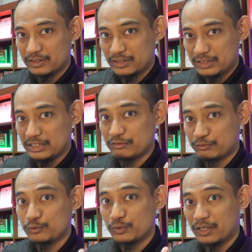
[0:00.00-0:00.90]
if
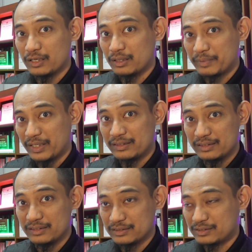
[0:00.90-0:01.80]
you are
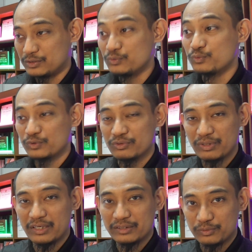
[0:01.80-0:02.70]
behind this, you would
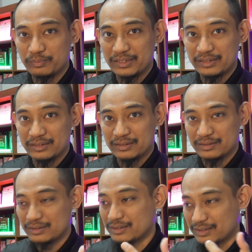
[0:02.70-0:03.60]
like to make
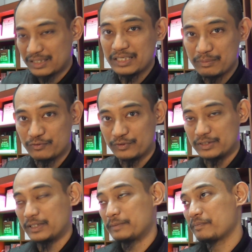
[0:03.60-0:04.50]
a claim for
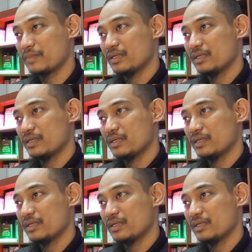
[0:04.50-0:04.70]
it, right?